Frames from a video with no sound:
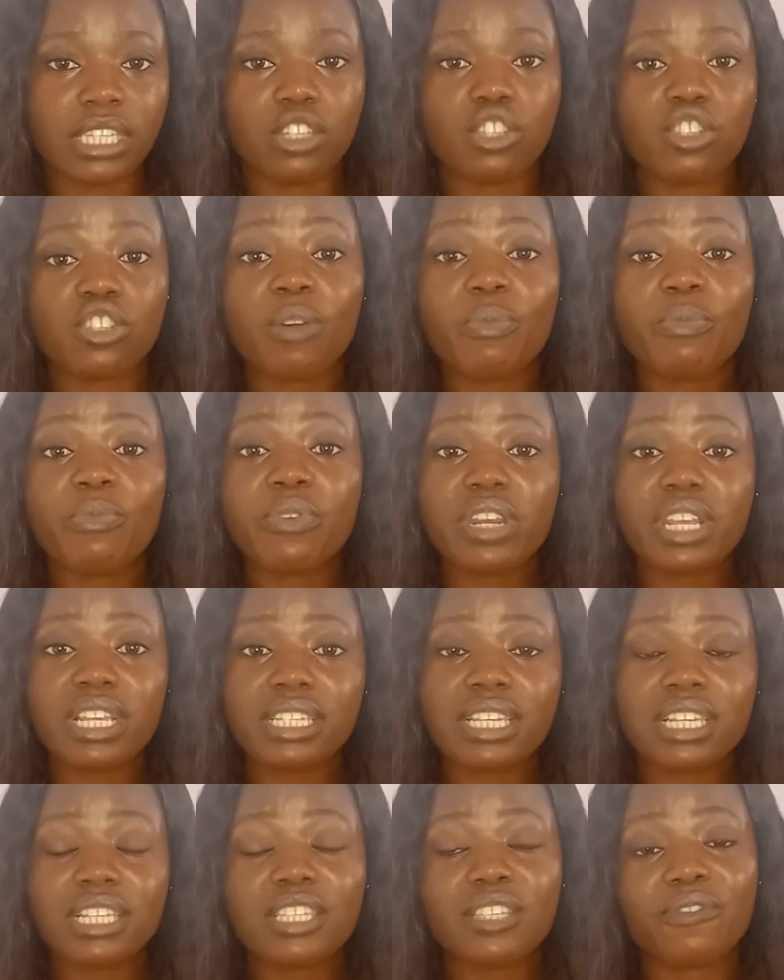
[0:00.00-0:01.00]
Some
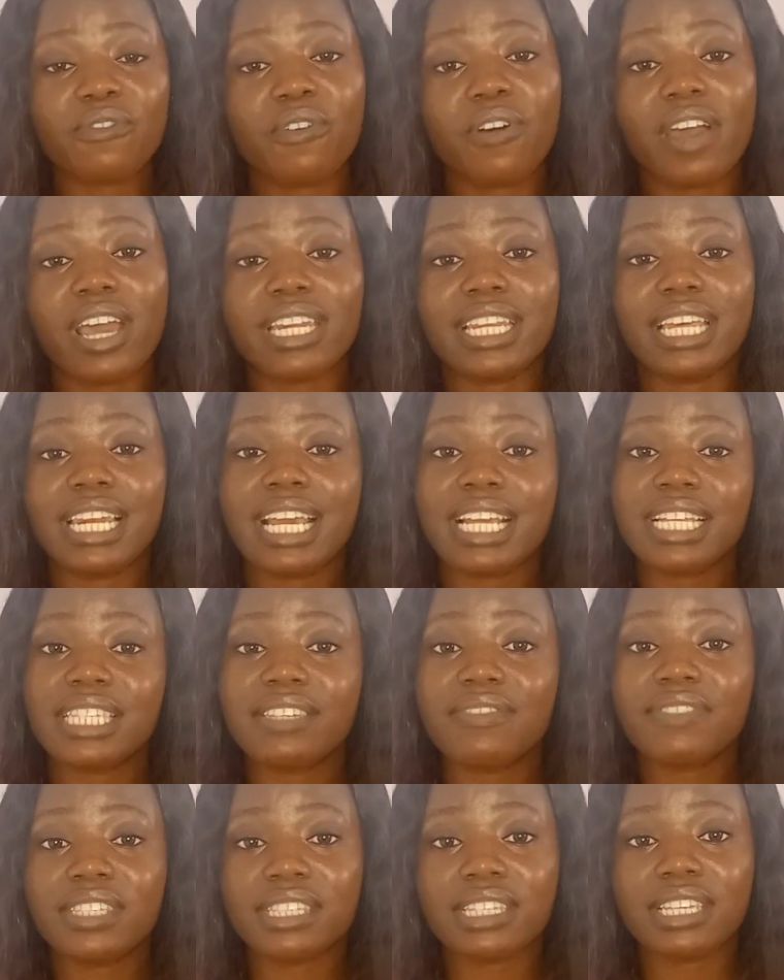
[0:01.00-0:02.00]
reasons for an elective
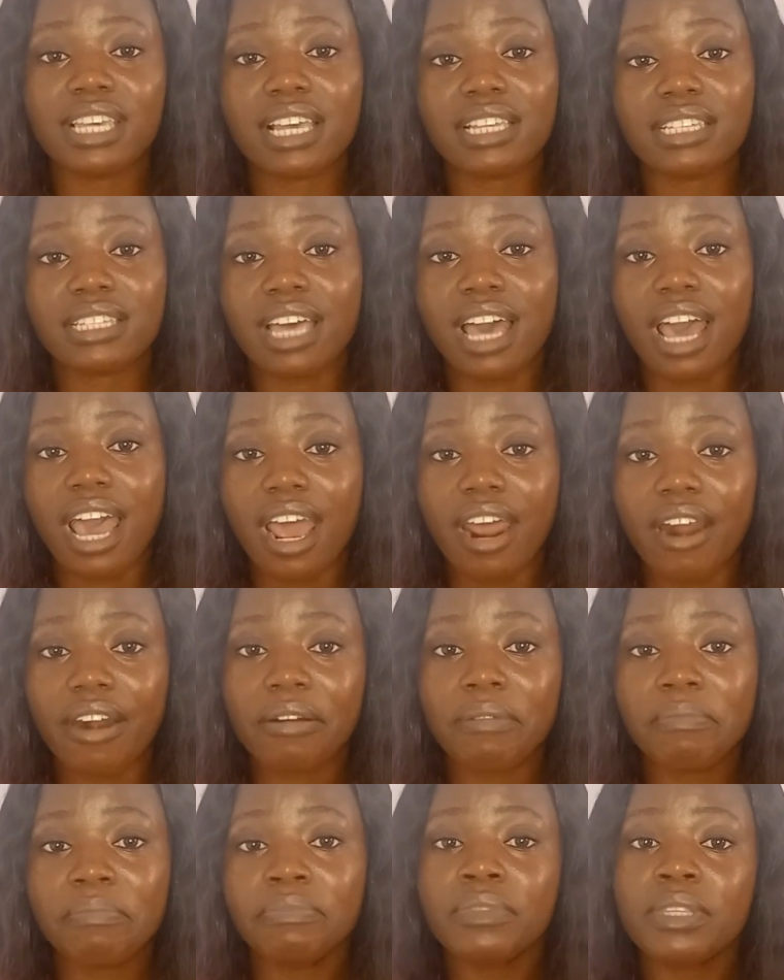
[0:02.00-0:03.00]
CS
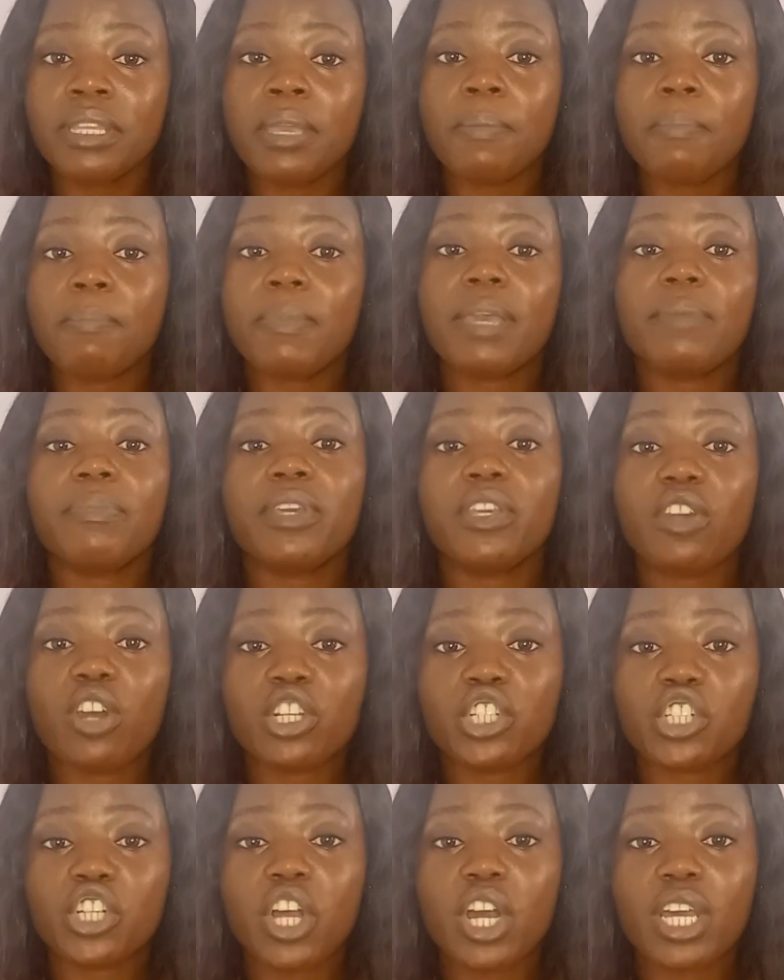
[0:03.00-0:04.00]
are maybe your
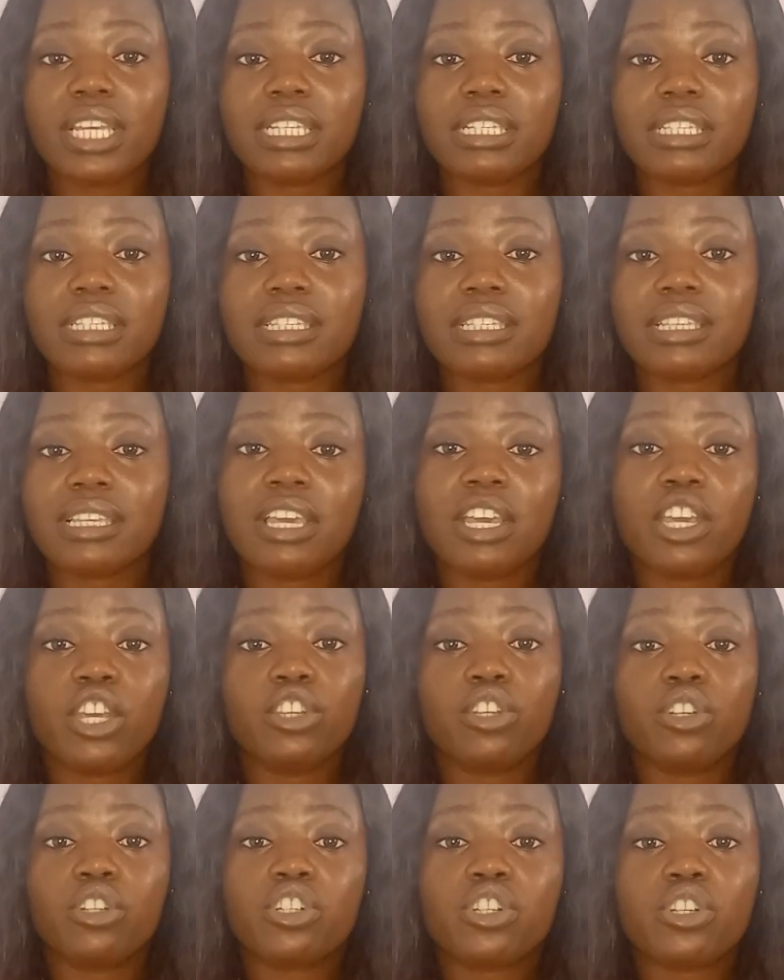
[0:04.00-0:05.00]
choice.
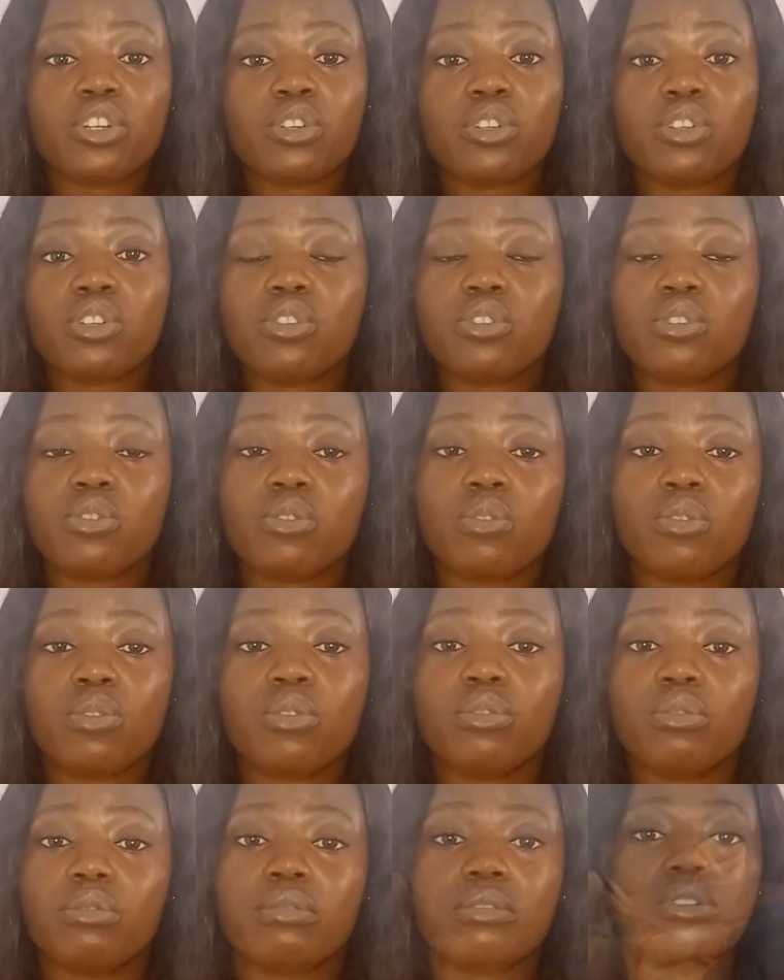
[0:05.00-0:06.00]
You choose to
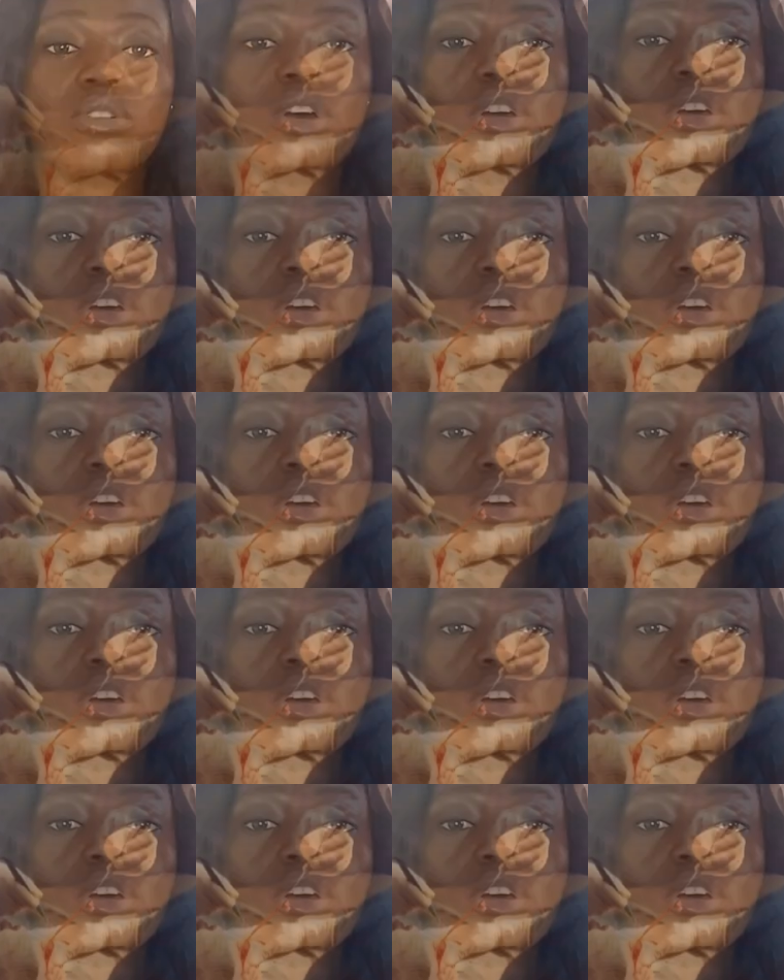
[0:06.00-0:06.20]
not